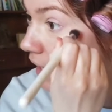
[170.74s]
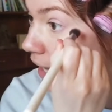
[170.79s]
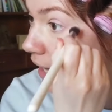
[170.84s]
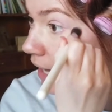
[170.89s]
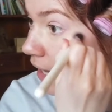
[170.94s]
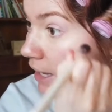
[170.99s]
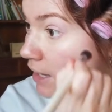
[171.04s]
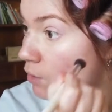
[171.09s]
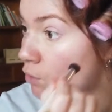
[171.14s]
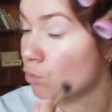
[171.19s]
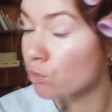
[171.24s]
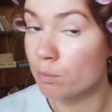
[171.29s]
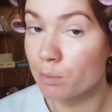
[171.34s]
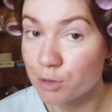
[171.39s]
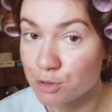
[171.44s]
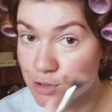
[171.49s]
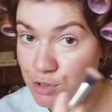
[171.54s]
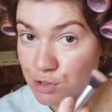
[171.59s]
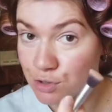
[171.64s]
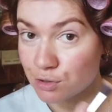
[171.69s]
a
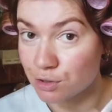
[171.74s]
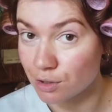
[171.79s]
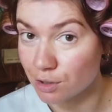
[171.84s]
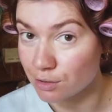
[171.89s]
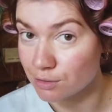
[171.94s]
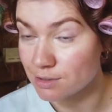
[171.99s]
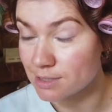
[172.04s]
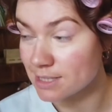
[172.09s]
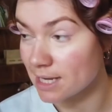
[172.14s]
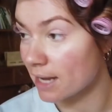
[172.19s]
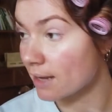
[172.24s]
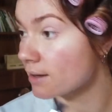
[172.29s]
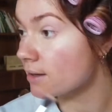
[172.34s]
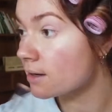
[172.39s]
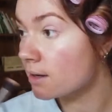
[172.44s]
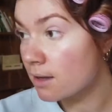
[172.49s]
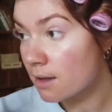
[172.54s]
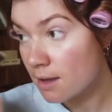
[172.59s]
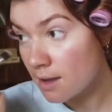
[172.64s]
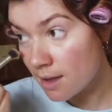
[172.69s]
almost 2-year-old son,
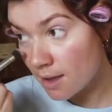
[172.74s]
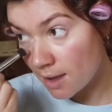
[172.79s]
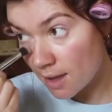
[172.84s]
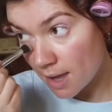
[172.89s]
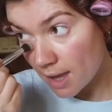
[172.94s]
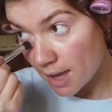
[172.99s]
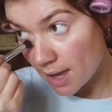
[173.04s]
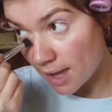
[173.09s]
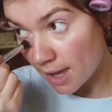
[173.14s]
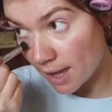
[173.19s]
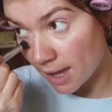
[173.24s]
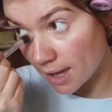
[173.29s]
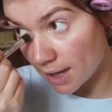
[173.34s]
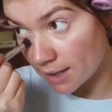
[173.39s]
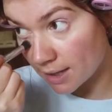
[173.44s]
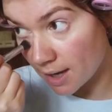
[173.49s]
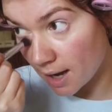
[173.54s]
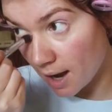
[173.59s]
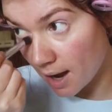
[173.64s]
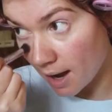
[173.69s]

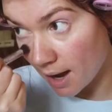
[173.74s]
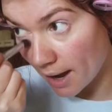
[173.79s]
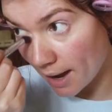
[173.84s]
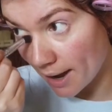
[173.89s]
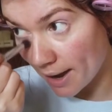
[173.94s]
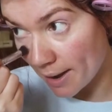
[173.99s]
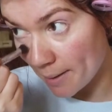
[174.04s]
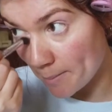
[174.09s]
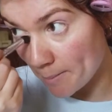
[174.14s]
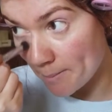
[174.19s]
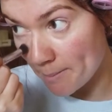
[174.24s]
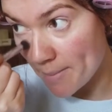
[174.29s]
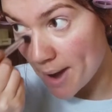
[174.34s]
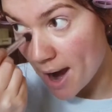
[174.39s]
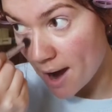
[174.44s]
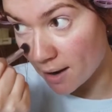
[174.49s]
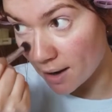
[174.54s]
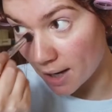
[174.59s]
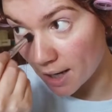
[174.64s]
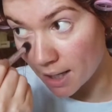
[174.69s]
and I am
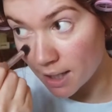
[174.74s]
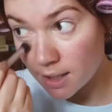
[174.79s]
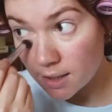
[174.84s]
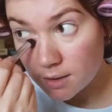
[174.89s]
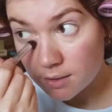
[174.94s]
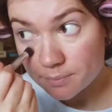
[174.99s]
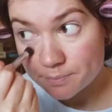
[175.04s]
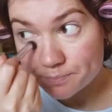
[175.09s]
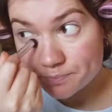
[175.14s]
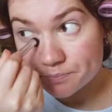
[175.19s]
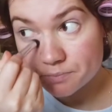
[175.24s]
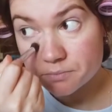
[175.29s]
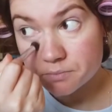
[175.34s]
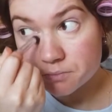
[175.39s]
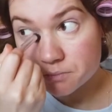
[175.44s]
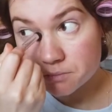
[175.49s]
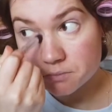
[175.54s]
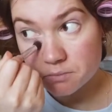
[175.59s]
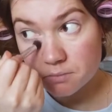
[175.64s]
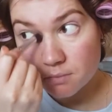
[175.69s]
married,
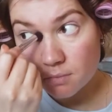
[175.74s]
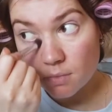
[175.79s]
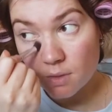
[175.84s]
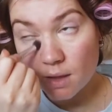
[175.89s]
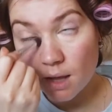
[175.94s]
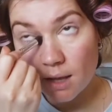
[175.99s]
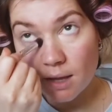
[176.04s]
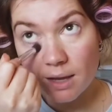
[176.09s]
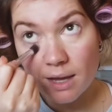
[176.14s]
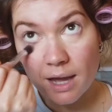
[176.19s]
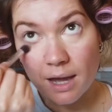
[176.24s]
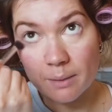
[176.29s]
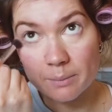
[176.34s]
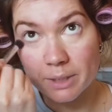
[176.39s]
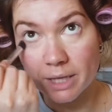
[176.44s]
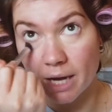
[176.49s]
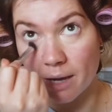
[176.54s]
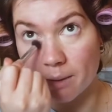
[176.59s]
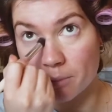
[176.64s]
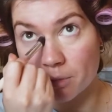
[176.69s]

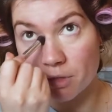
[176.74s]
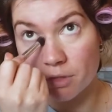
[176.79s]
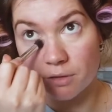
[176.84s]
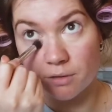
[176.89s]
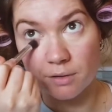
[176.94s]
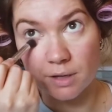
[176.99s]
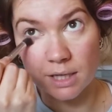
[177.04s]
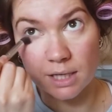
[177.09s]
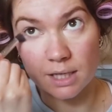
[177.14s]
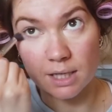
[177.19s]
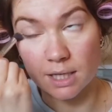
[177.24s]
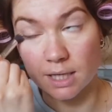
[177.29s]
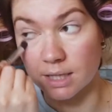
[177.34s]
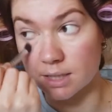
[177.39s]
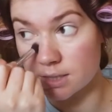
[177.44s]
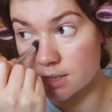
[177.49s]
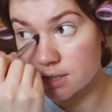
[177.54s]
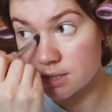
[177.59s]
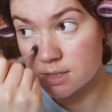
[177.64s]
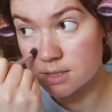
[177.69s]
coming up 3
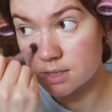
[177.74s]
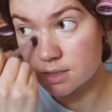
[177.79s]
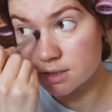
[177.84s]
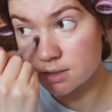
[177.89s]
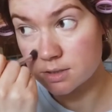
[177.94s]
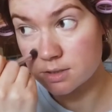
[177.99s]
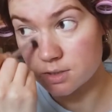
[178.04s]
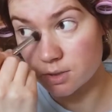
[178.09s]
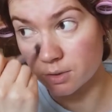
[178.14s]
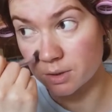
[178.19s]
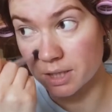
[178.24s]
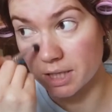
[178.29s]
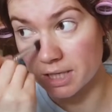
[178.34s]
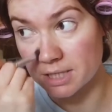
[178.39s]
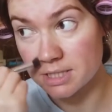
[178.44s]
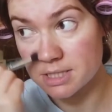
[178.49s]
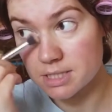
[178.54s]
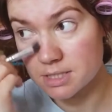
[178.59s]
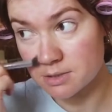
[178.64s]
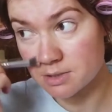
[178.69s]
years. So
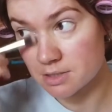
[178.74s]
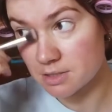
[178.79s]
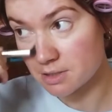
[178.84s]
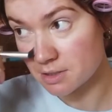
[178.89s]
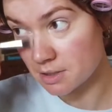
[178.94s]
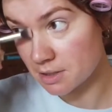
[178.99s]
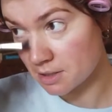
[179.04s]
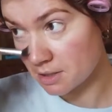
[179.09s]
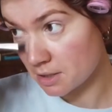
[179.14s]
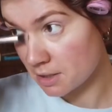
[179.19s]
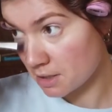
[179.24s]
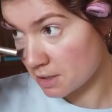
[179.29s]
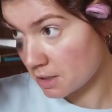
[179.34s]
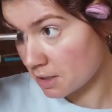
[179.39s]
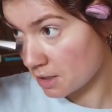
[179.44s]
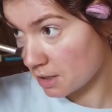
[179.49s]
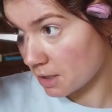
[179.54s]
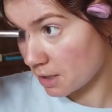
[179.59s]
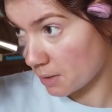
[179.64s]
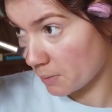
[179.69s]
yes,
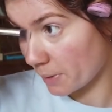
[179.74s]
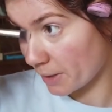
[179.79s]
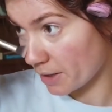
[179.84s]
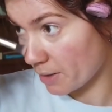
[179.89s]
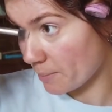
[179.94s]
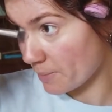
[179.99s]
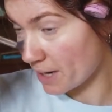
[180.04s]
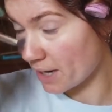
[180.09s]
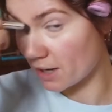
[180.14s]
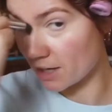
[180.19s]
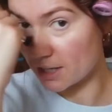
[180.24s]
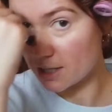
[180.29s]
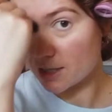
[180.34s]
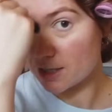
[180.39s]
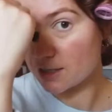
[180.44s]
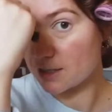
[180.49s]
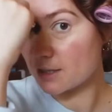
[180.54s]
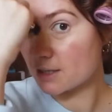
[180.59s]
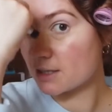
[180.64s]
we got married,